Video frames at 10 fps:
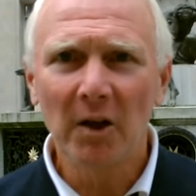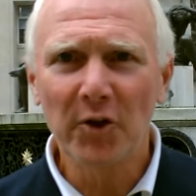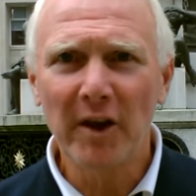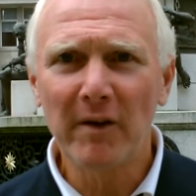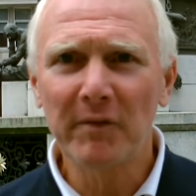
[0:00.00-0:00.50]

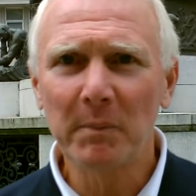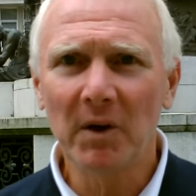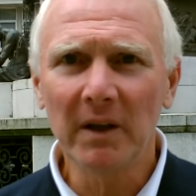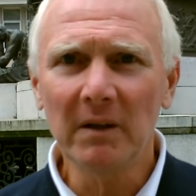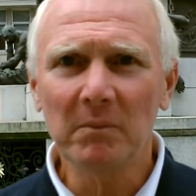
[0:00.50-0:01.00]
Hello there
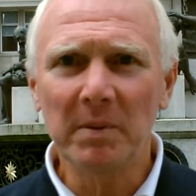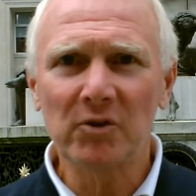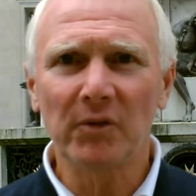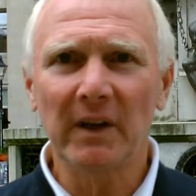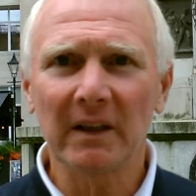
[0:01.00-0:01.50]
everybody,
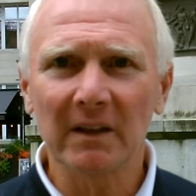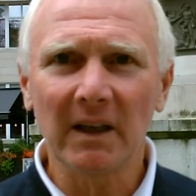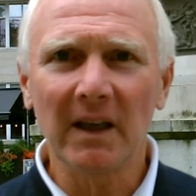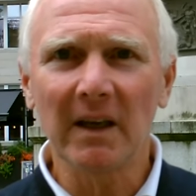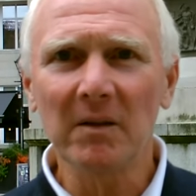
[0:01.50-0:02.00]
Peter of
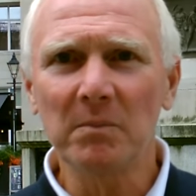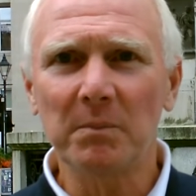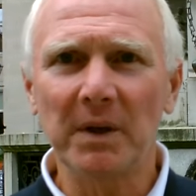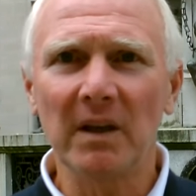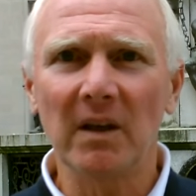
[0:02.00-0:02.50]
England here,
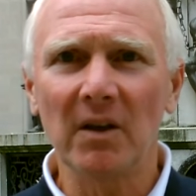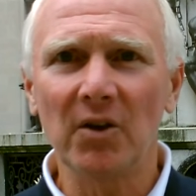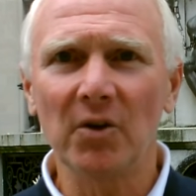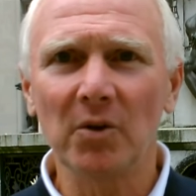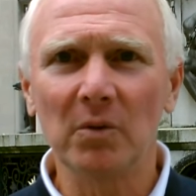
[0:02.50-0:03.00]
bringing
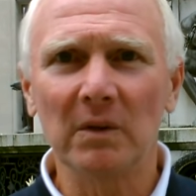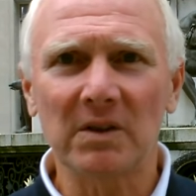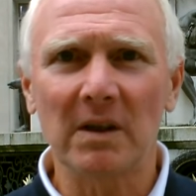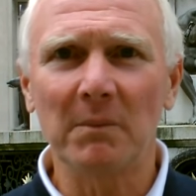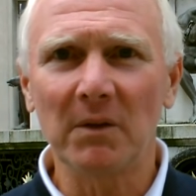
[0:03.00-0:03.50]
you
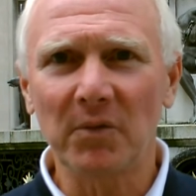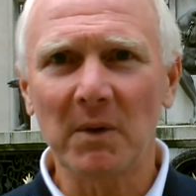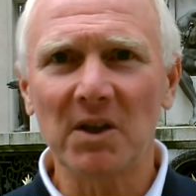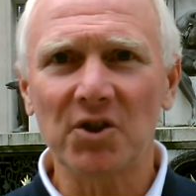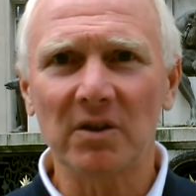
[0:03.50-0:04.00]
some
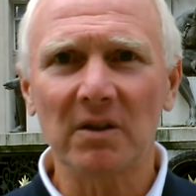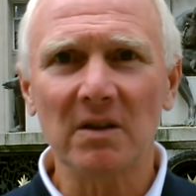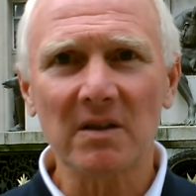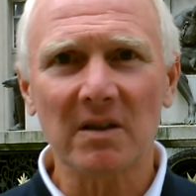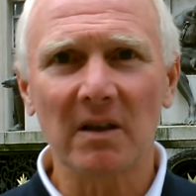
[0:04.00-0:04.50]
information
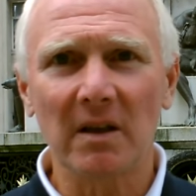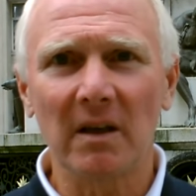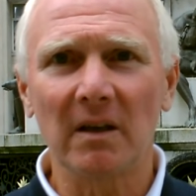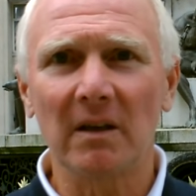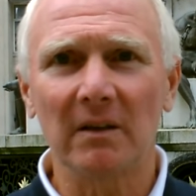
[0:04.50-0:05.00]

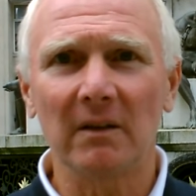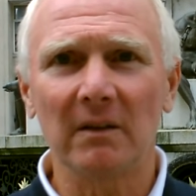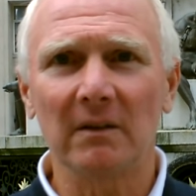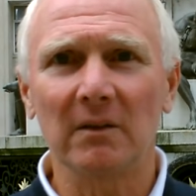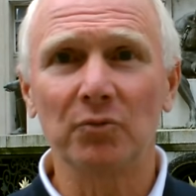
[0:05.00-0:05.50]
concerning
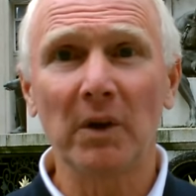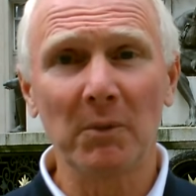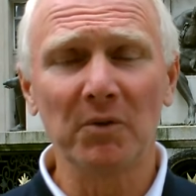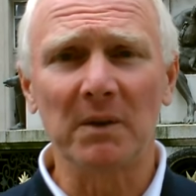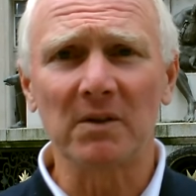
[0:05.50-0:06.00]

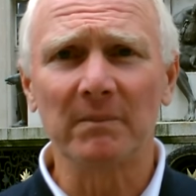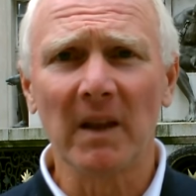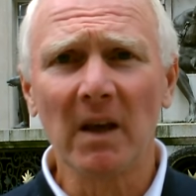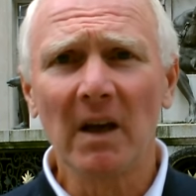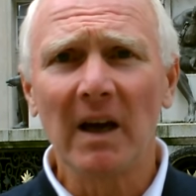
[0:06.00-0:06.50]
Removement.
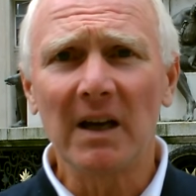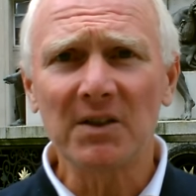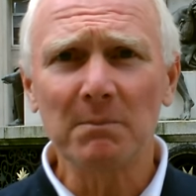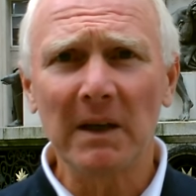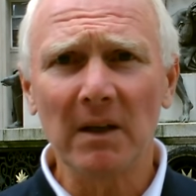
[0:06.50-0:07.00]

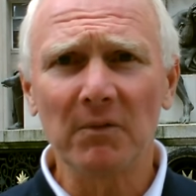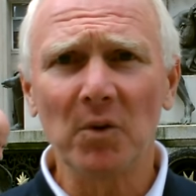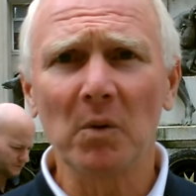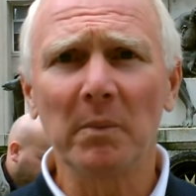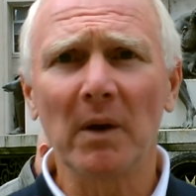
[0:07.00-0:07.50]
As many
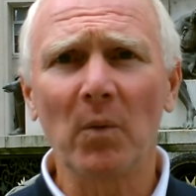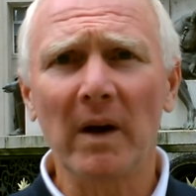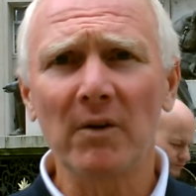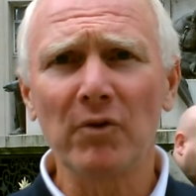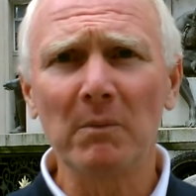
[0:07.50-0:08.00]
of you will be
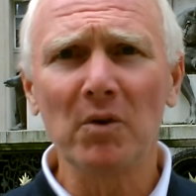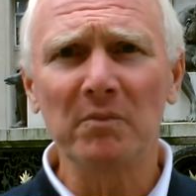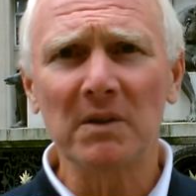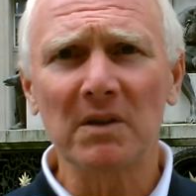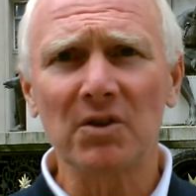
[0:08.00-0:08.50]
aware,
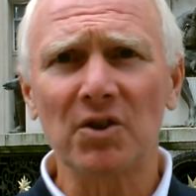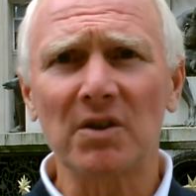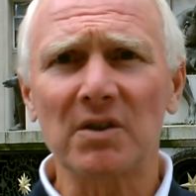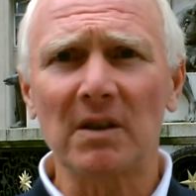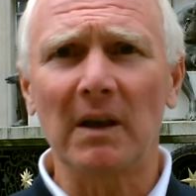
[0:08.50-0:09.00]
Removement has
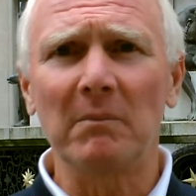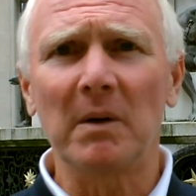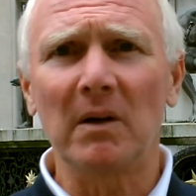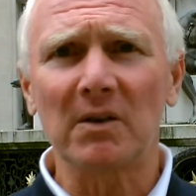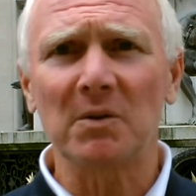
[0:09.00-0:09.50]
just
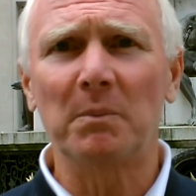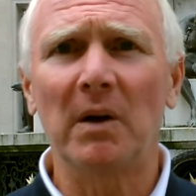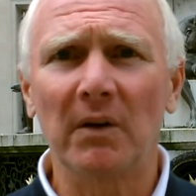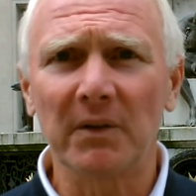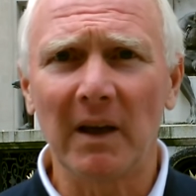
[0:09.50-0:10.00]
embarked
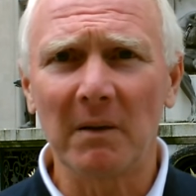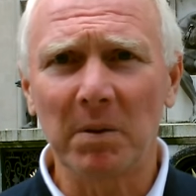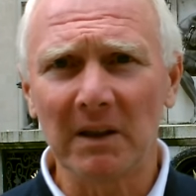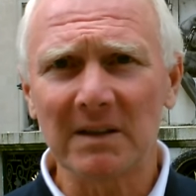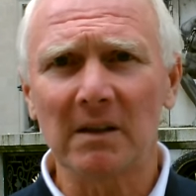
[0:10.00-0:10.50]
upon
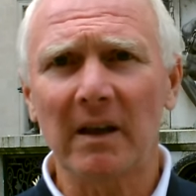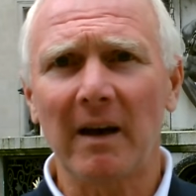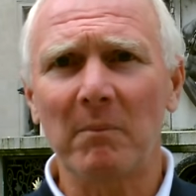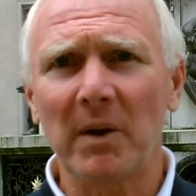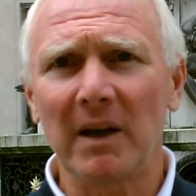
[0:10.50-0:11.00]
a political
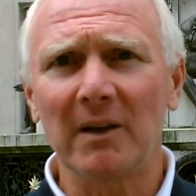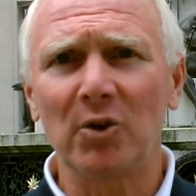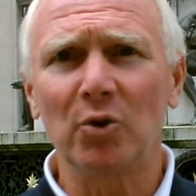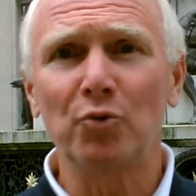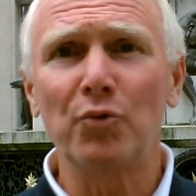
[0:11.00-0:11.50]
campaign
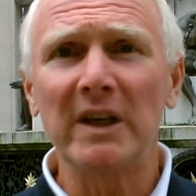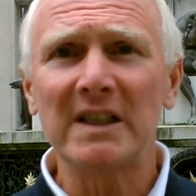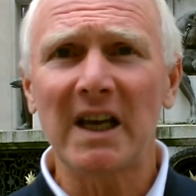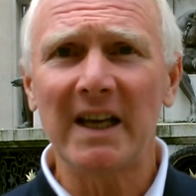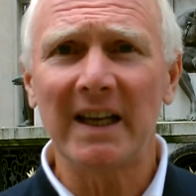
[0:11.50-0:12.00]
called
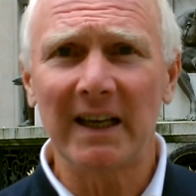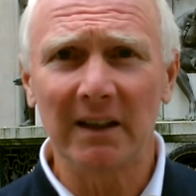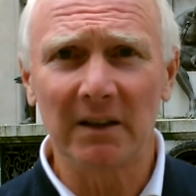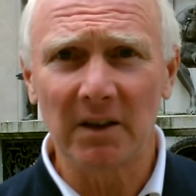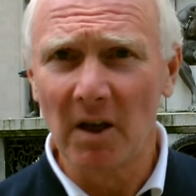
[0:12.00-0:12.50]
Retake
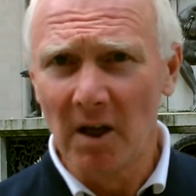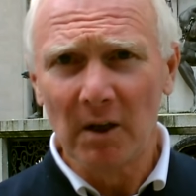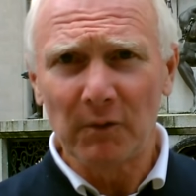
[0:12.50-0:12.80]
England.